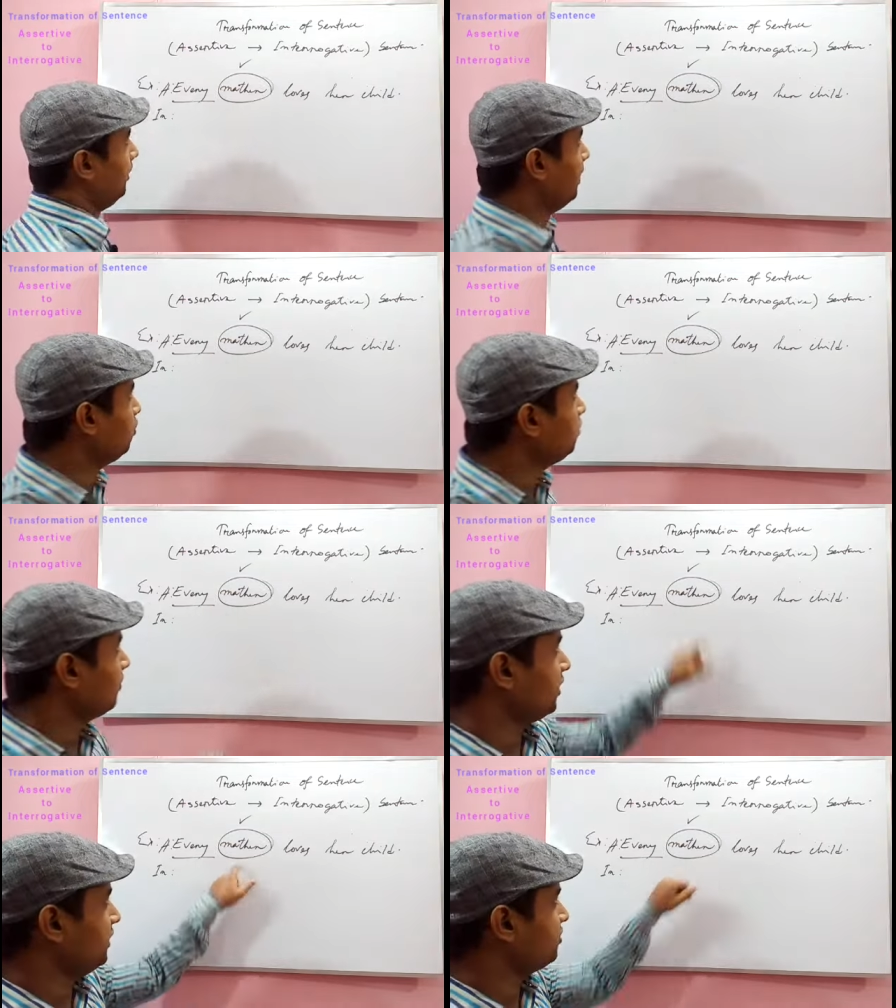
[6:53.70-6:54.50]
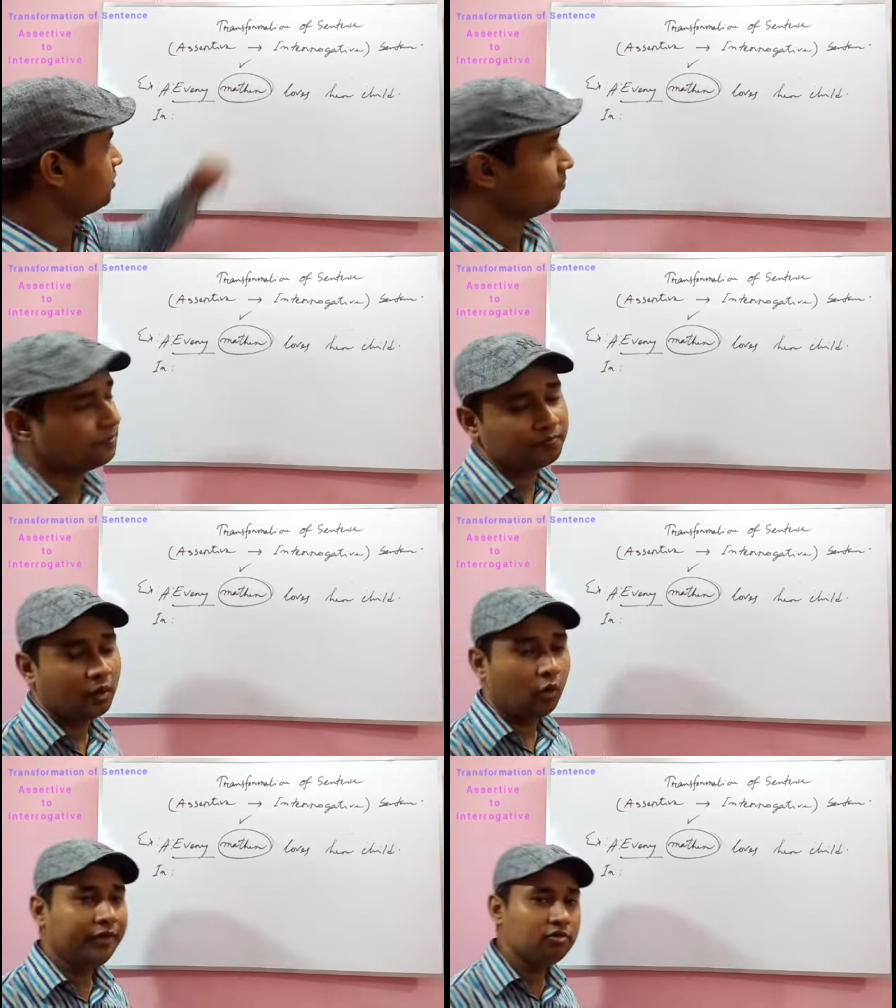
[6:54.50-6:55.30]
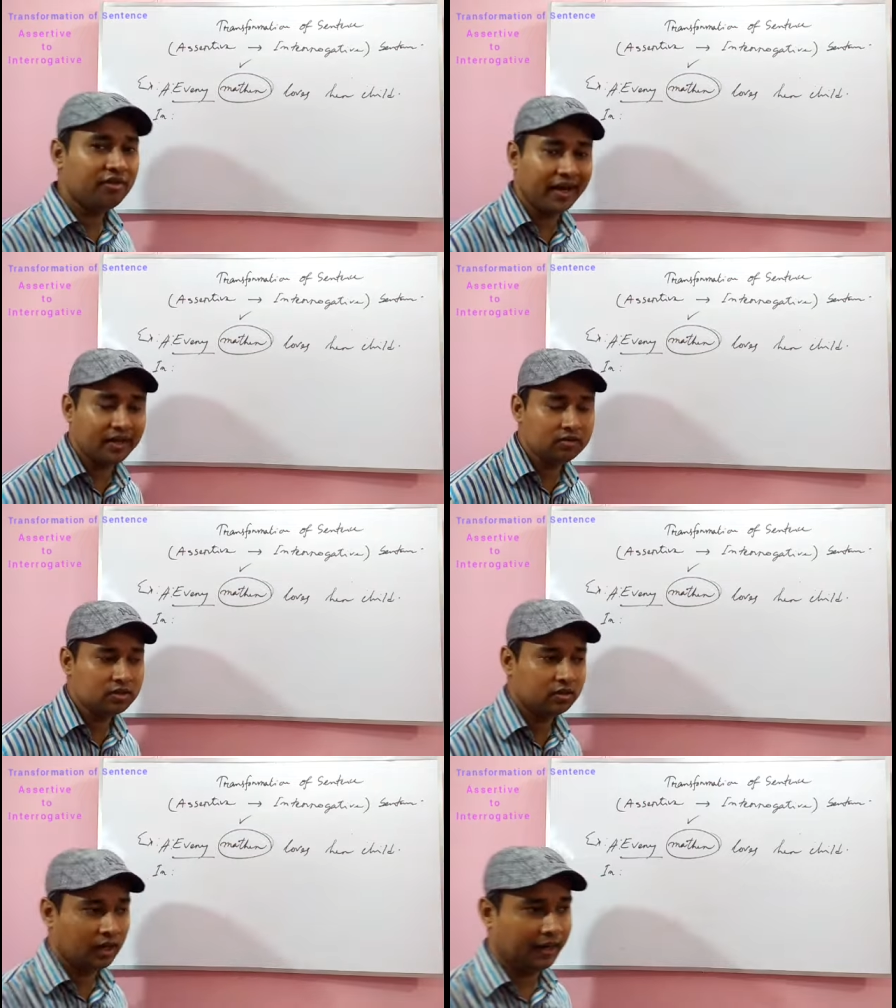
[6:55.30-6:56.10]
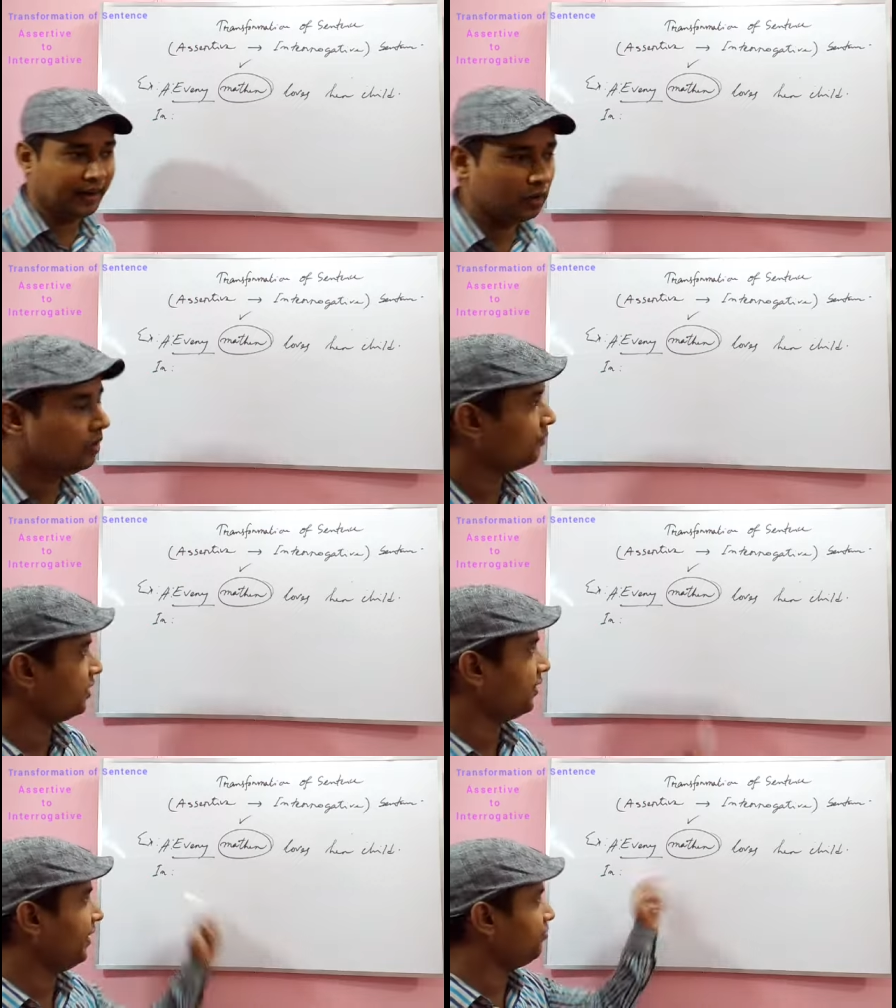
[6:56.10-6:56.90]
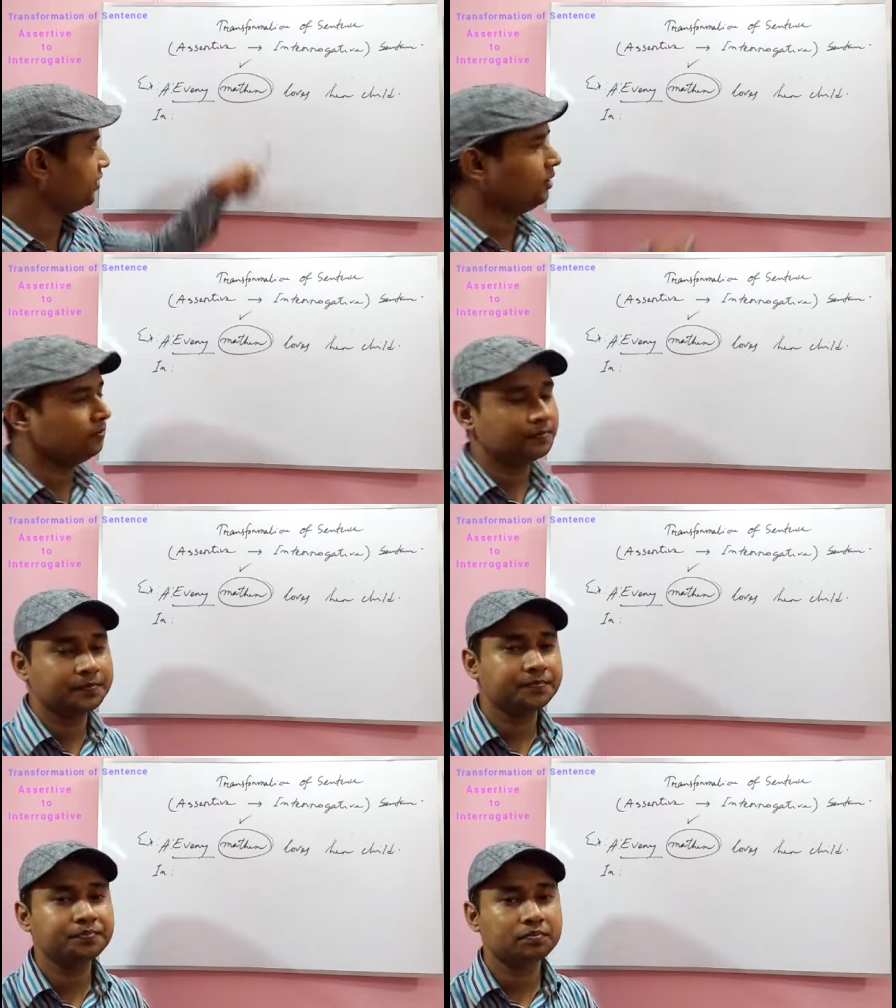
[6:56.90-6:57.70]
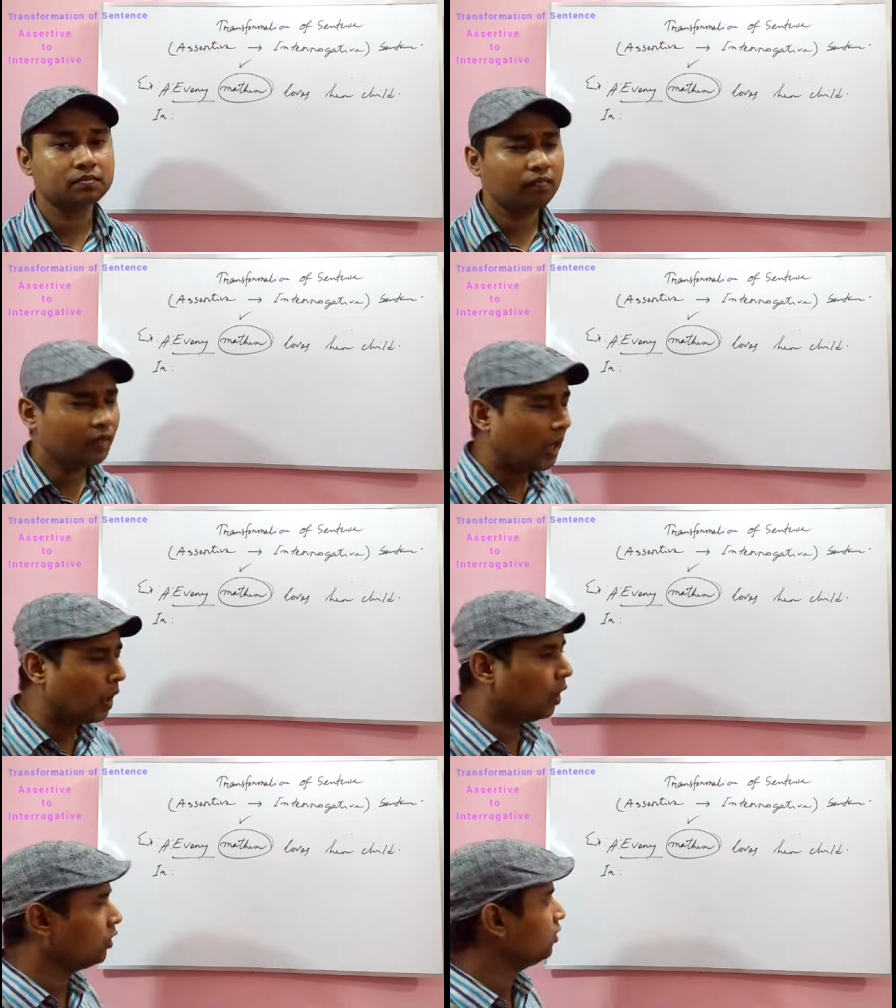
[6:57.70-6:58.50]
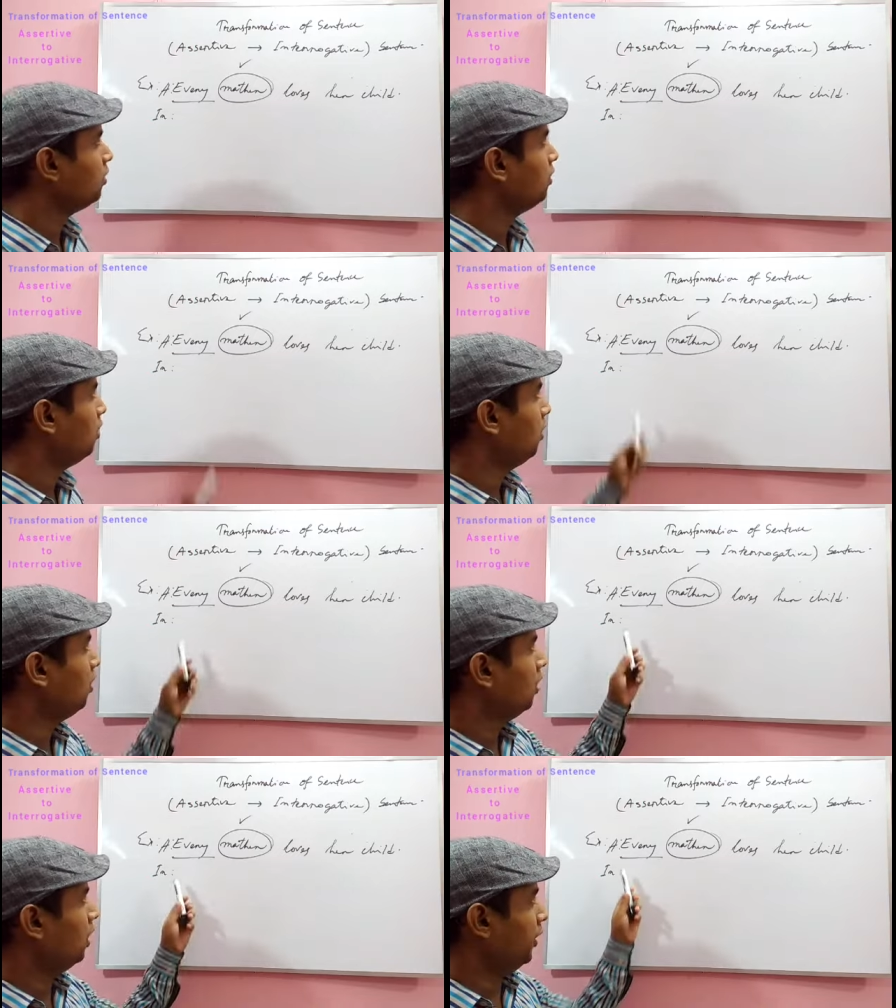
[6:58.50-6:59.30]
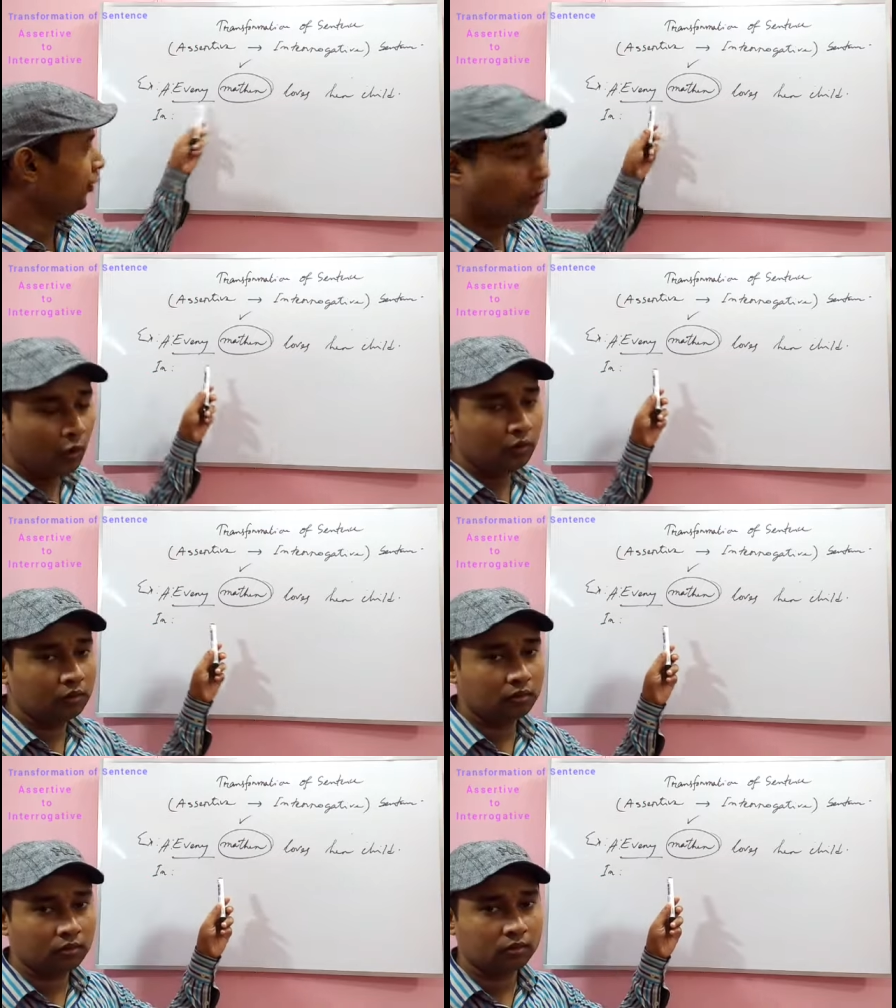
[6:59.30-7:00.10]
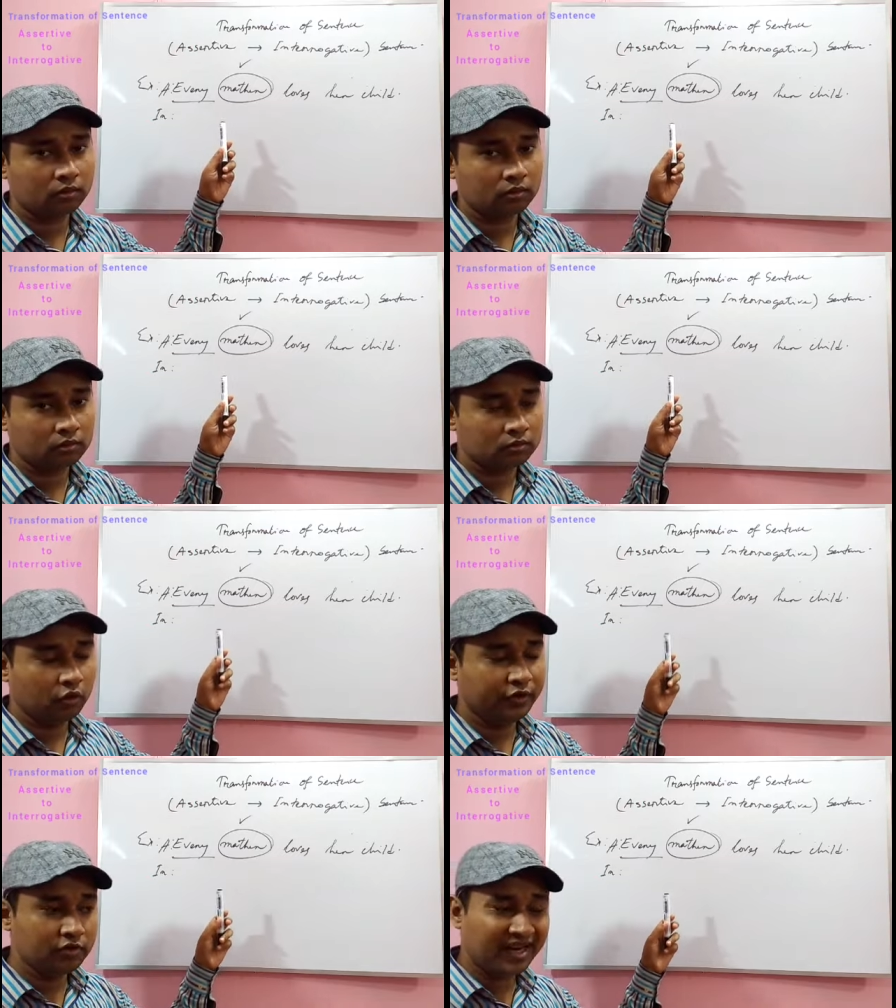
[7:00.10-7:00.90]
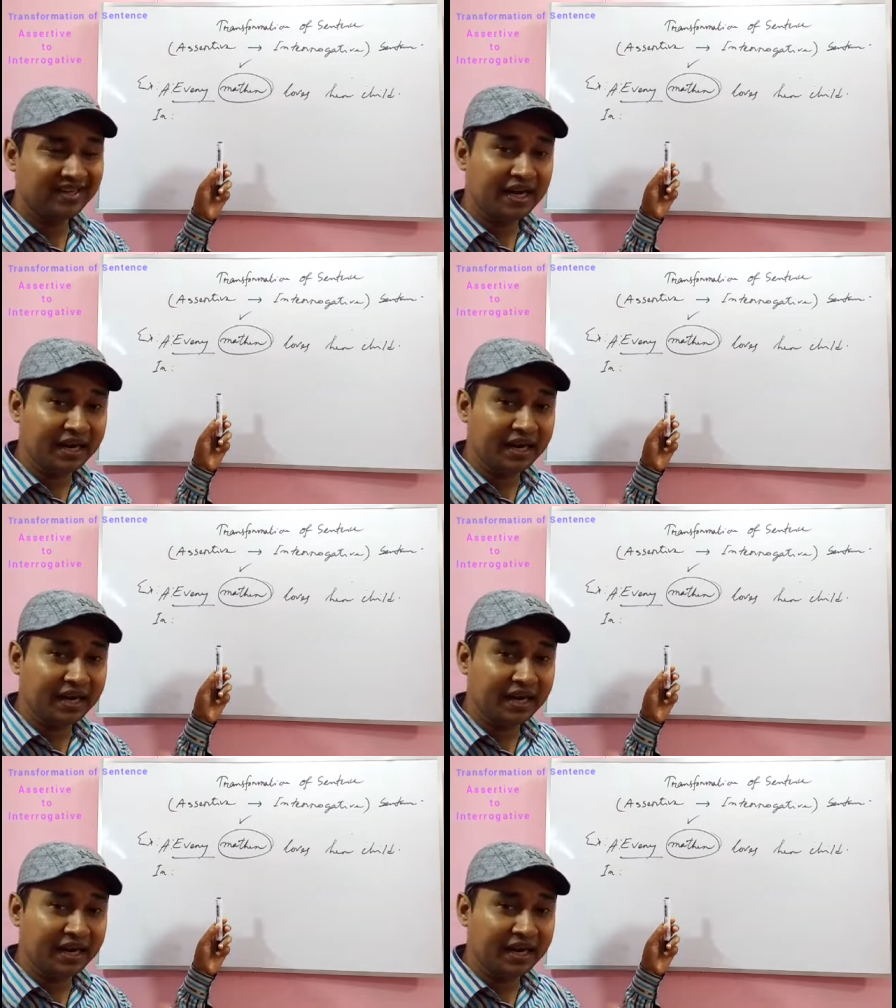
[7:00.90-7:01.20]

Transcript: noun after it. When you find a noun after every or no, when you find any